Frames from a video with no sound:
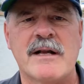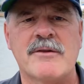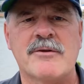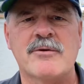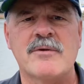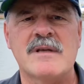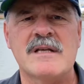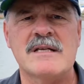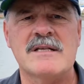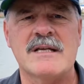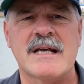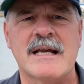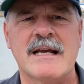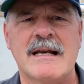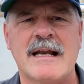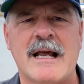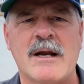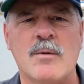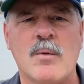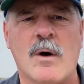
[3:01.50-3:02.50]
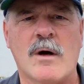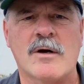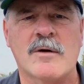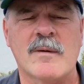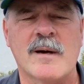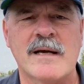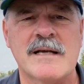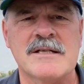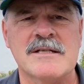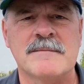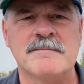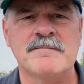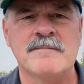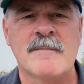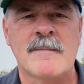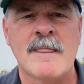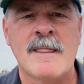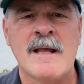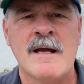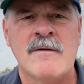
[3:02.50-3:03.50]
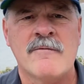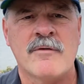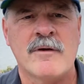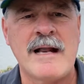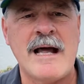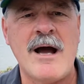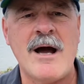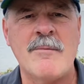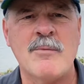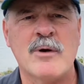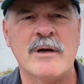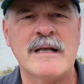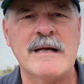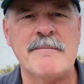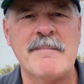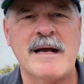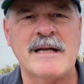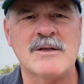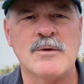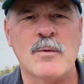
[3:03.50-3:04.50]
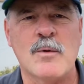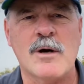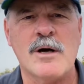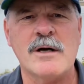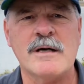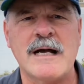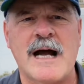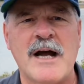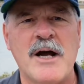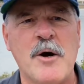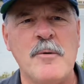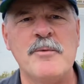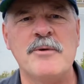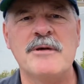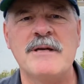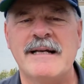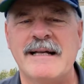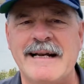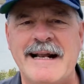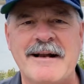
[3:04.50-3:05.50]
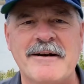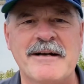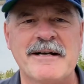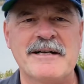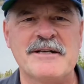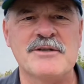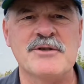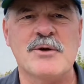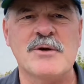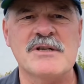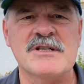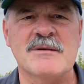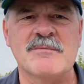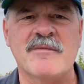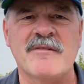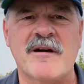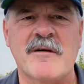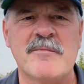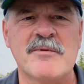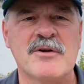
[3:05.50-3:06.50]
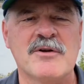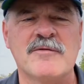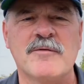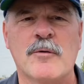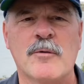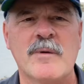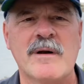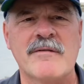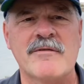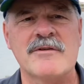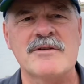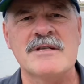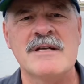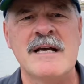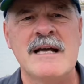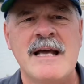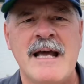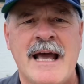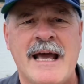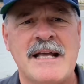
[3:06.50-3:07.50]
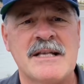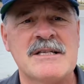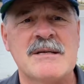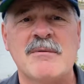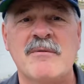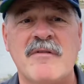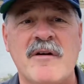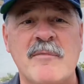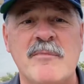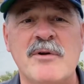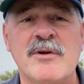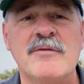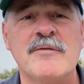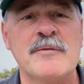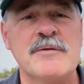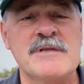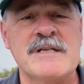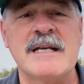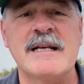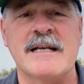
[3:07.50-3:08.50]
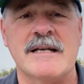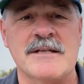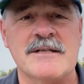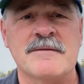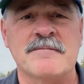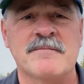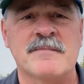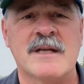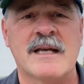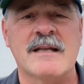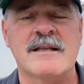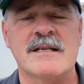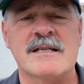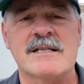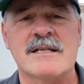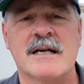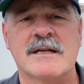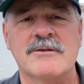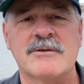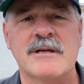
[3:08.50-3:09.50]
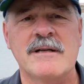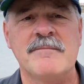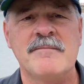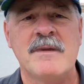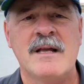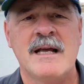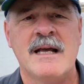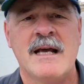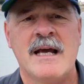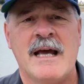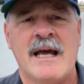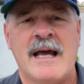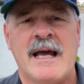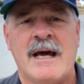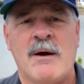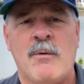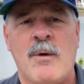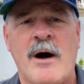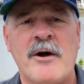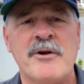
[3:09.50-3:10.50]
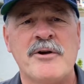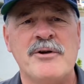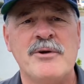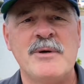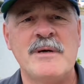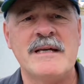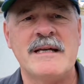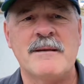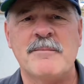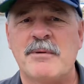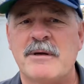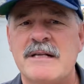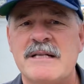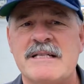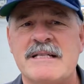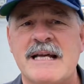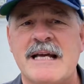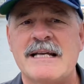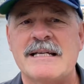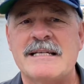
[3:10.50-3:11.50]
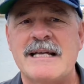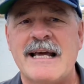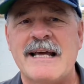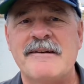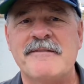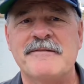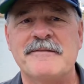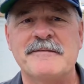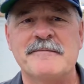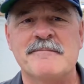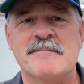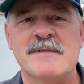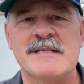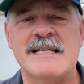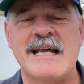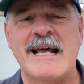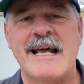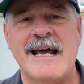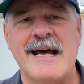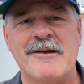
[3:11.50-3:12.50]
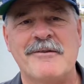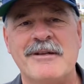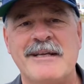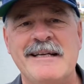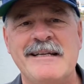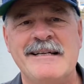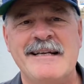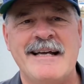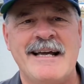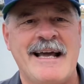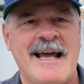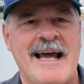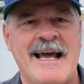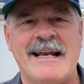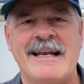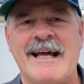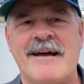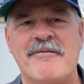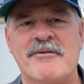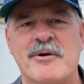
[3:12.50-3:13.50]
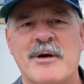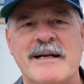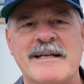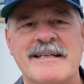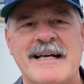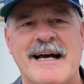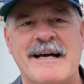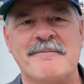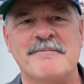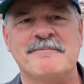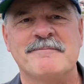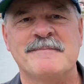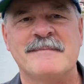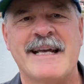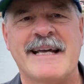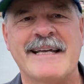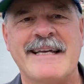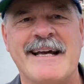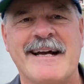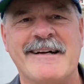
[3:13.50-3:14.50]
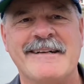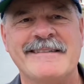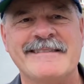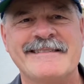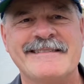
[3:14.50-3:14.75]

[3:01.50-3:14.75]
through these inland waterways. For now, I'm going to get back to work. I hope you can get out and enjoy some of our beautiful rivers and some of our beautiful cities in this country. While you're doing it, please stay safe, stay healthy, and have a great time. Take care.